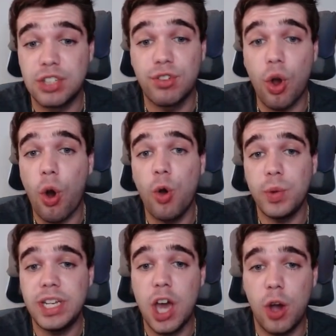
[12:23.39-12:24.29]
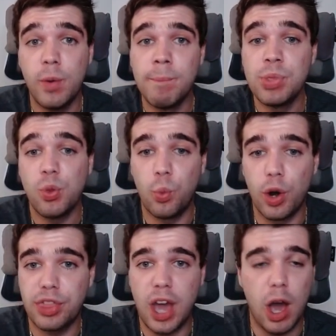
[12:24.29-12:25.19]
for all we know,
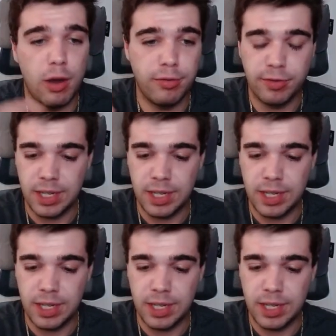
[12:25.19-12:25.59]
worth of